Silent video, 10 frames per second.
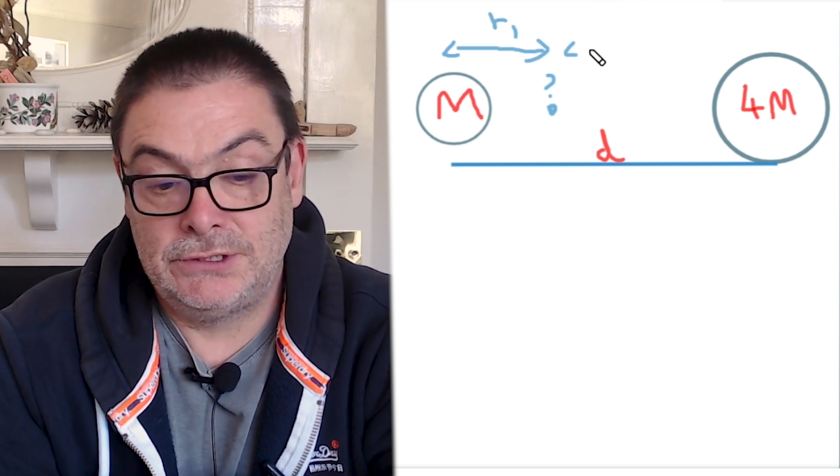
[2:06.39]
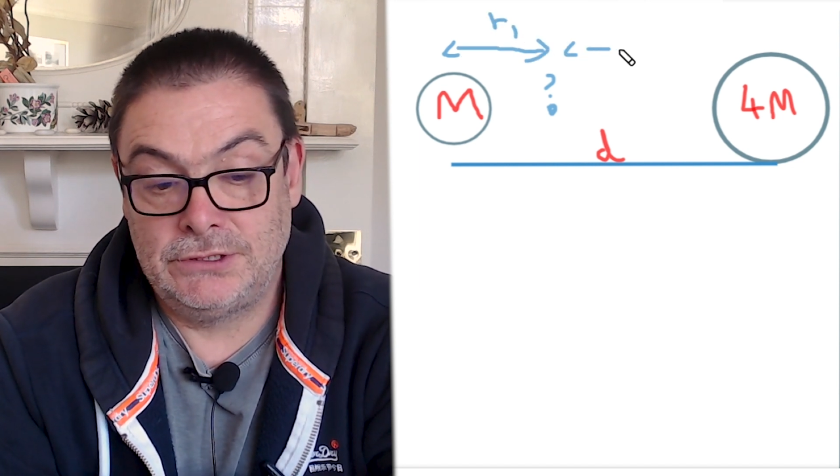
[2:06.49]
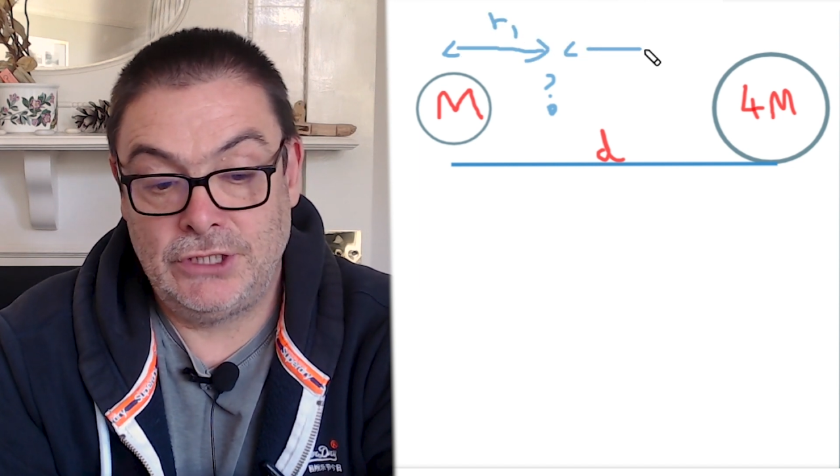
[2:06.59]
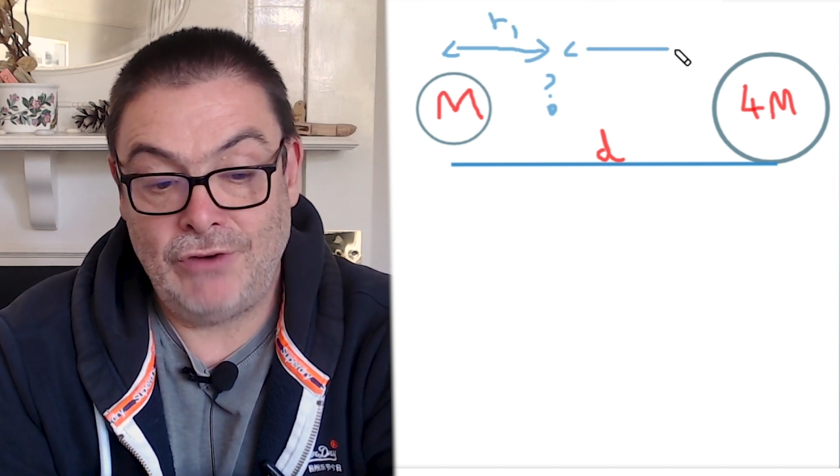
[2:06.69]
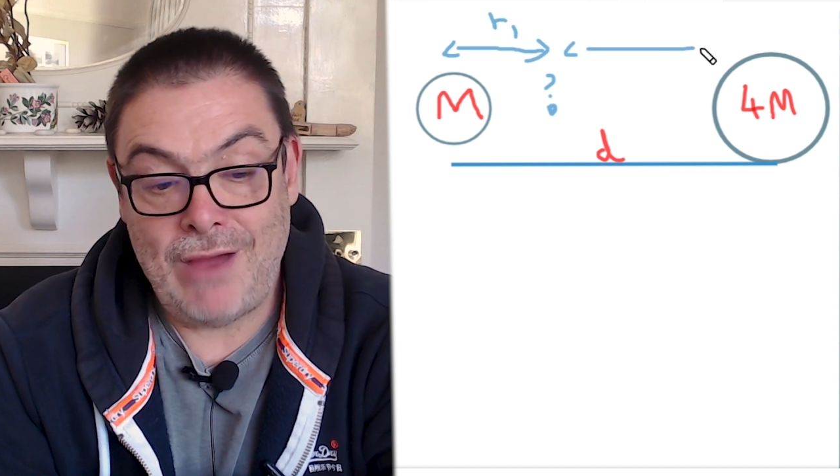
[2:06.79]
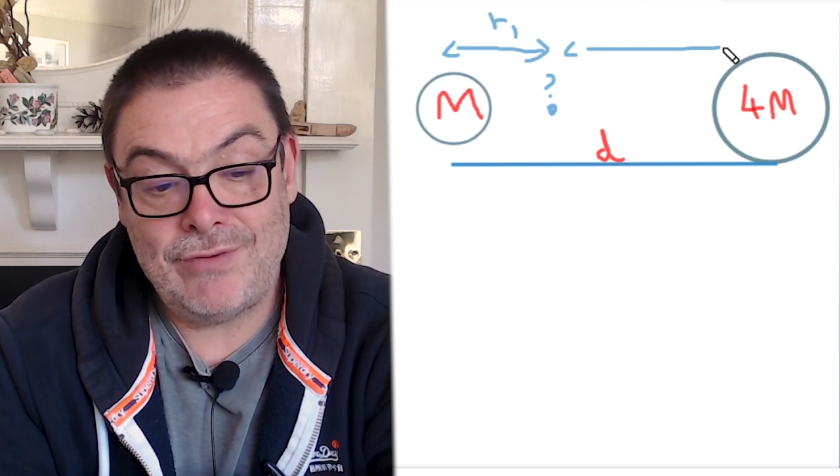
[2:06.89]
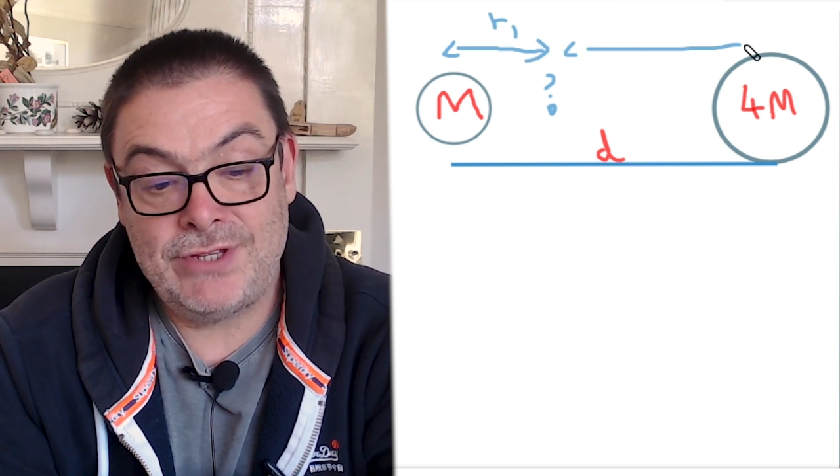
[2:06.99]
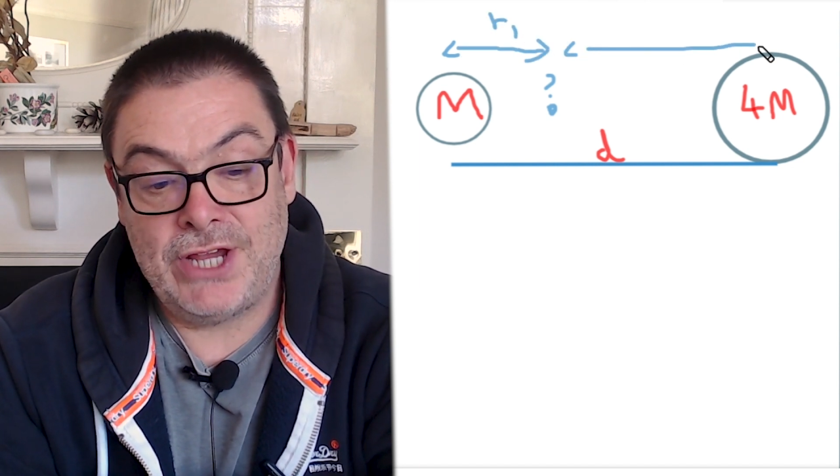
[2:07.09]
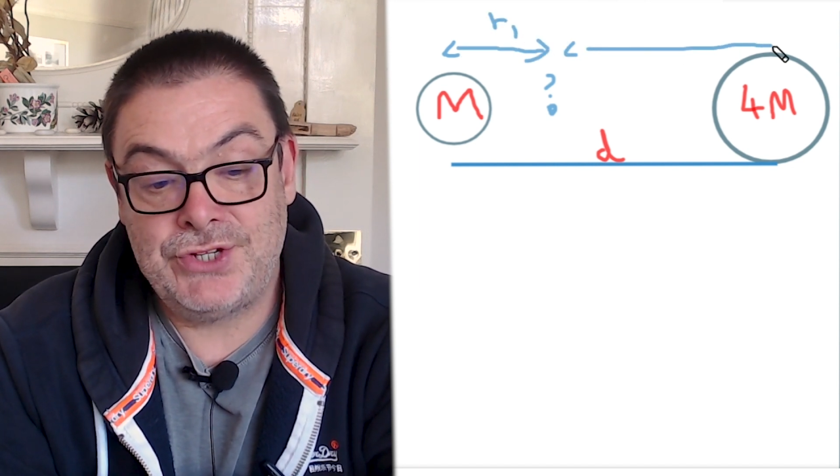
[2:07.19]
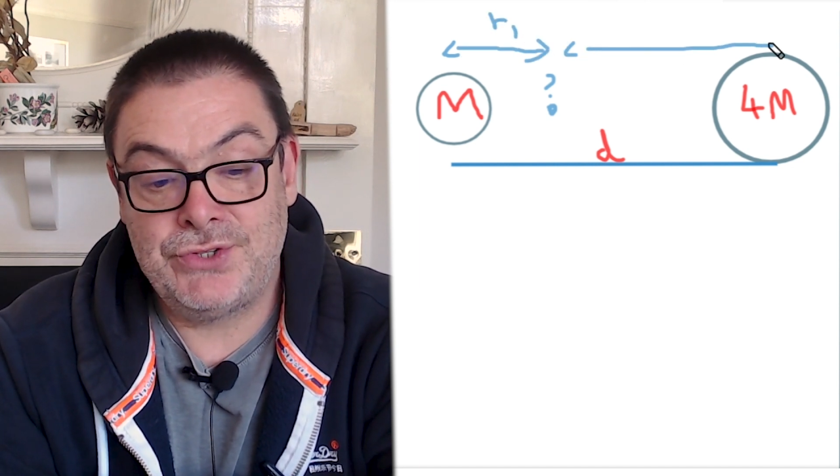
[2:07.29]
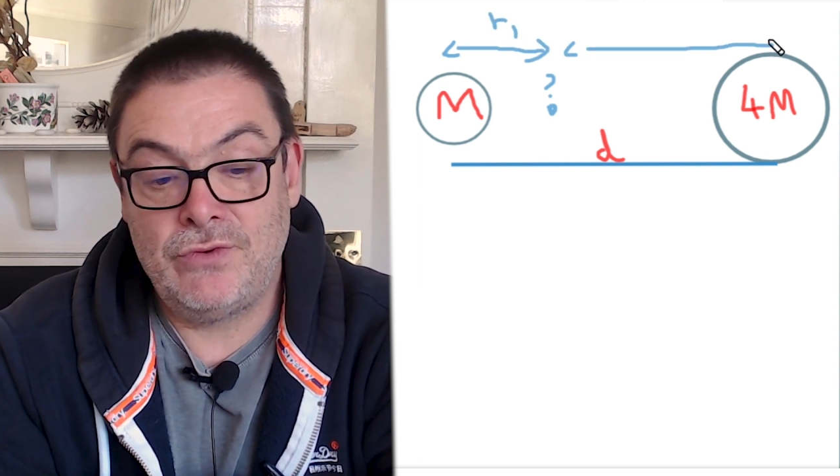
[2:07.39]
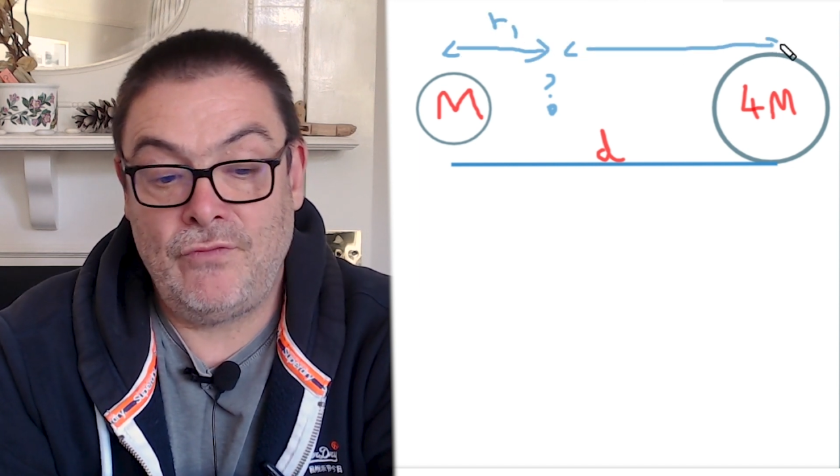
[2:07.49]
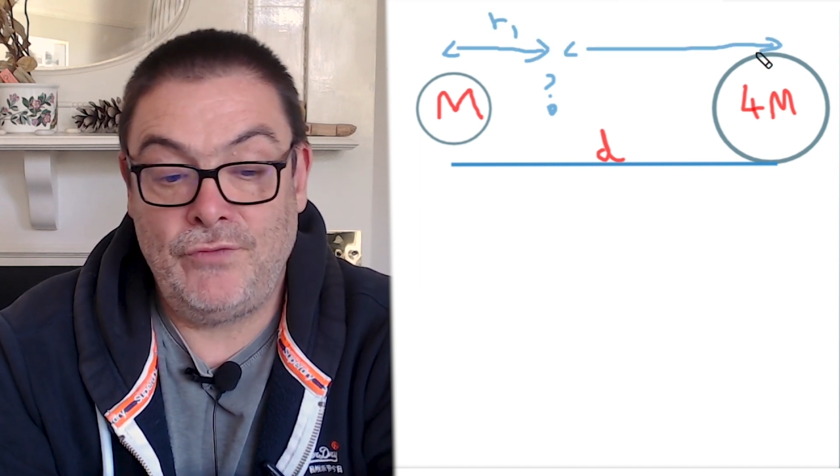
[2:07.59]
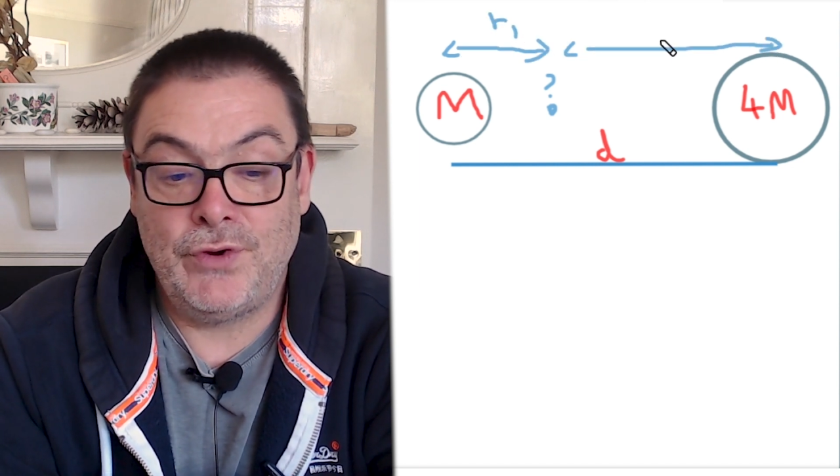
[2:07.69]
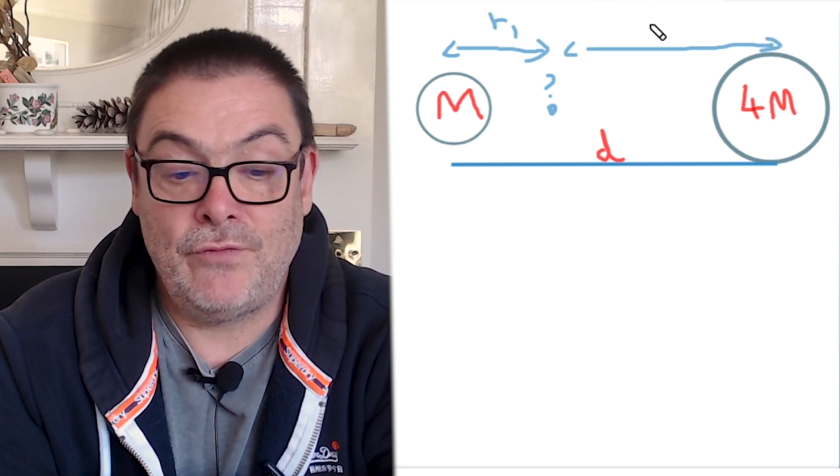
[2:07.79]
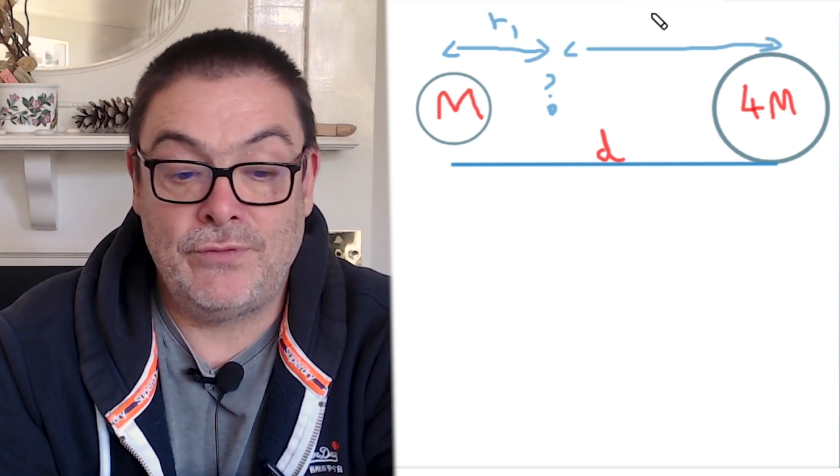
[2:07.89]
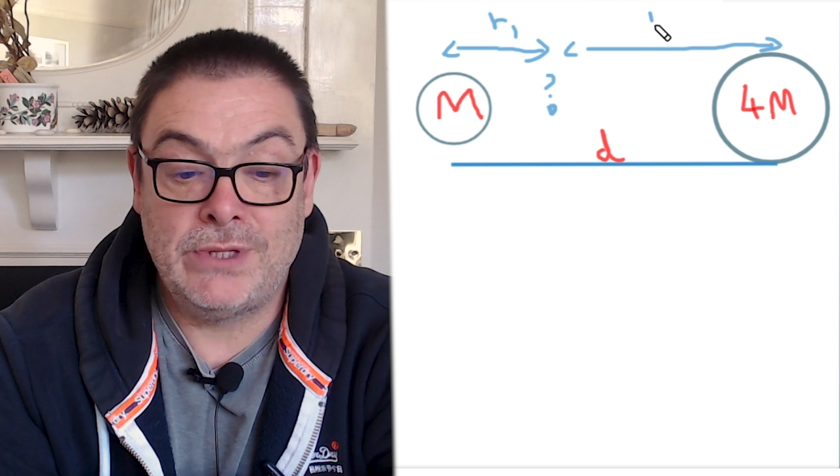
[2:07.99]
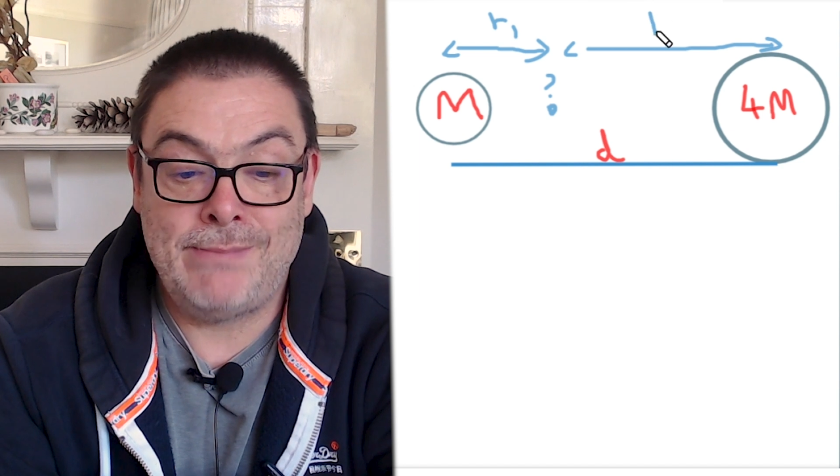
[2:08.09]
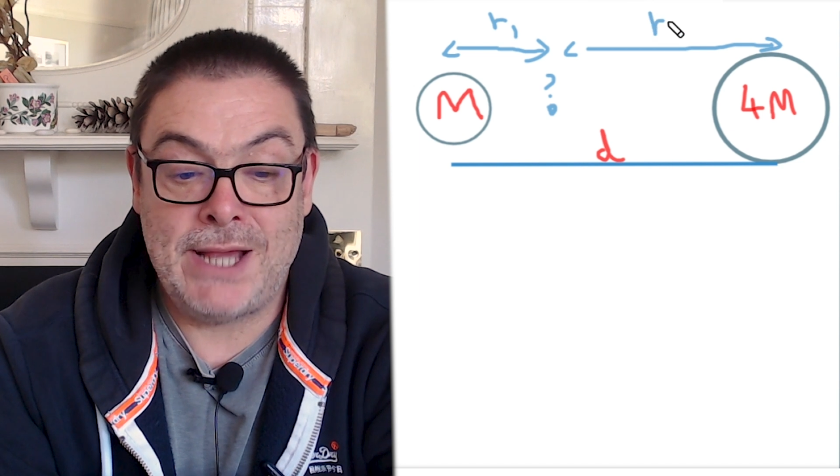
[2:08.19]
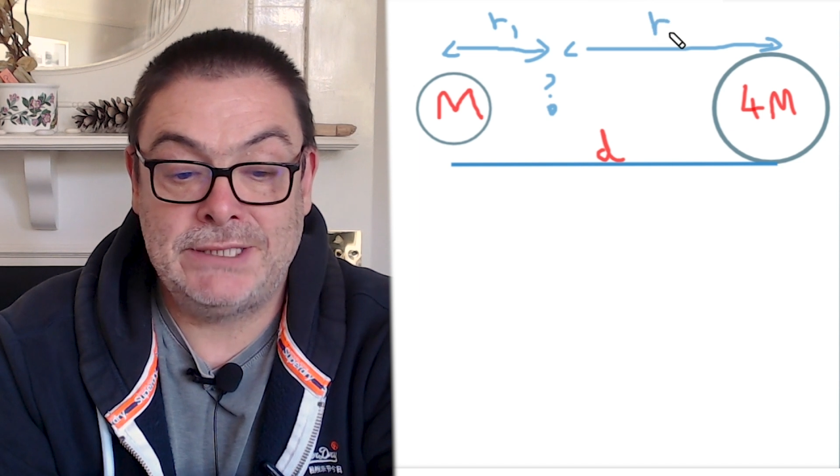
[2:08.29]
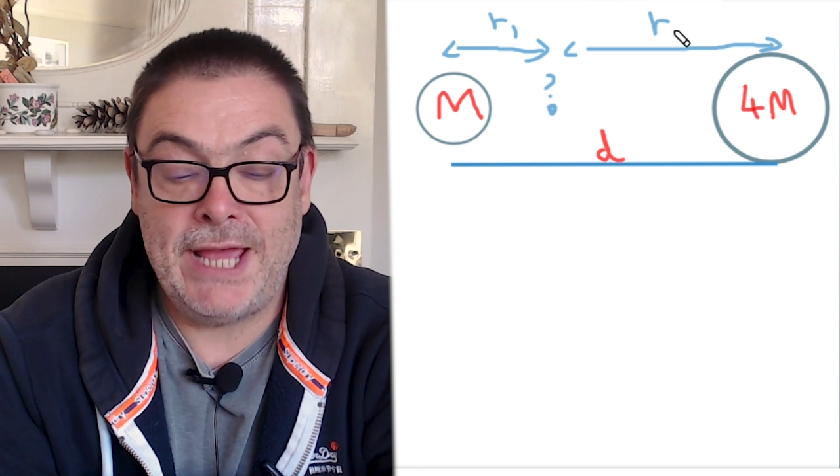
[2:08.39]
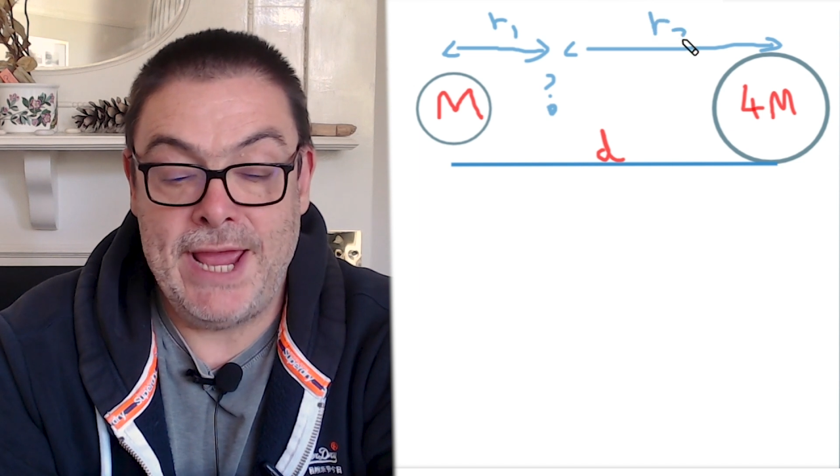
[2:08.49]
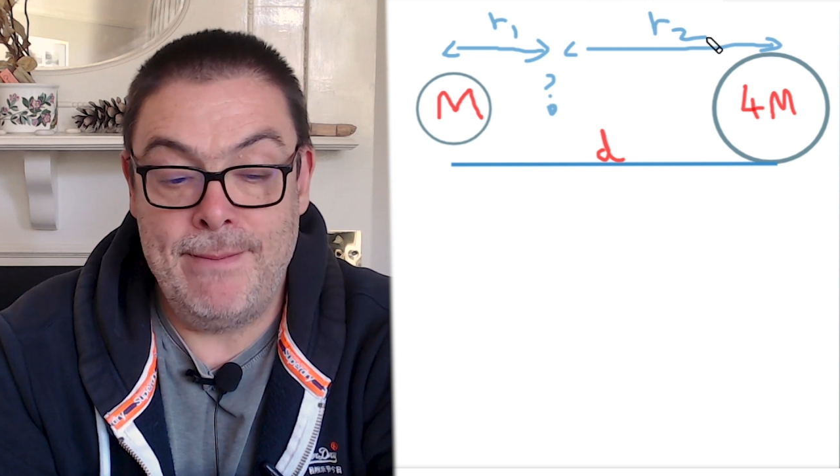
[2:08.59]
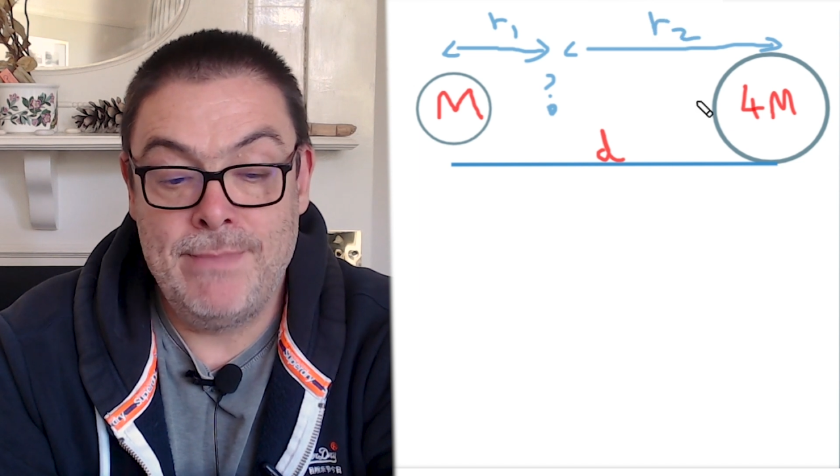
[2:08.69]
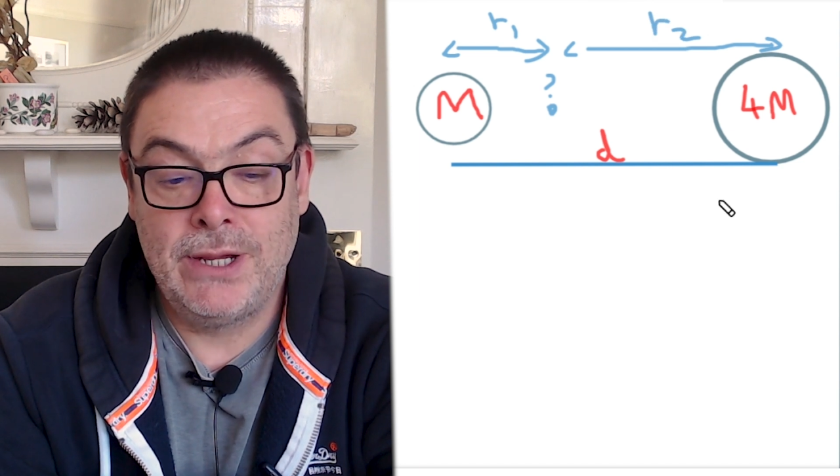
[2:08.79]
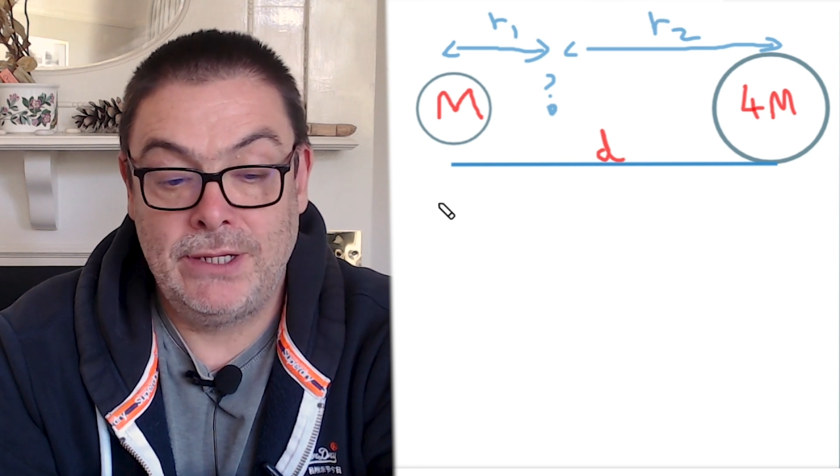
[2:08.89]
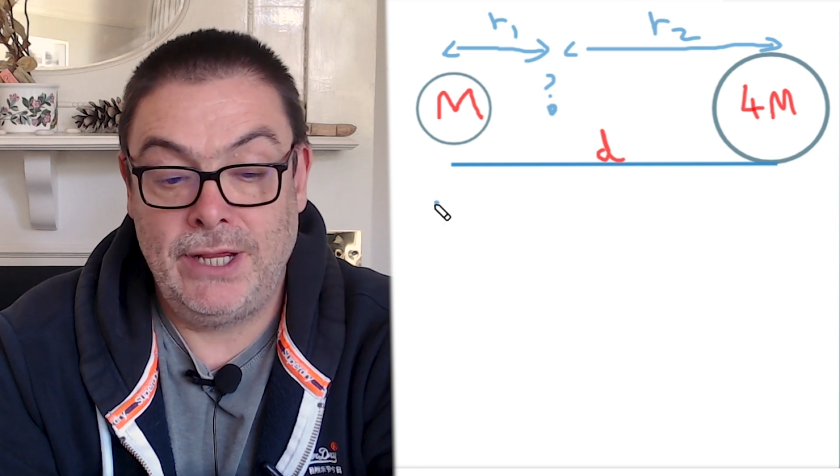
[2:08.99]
The gravitational field from the mass M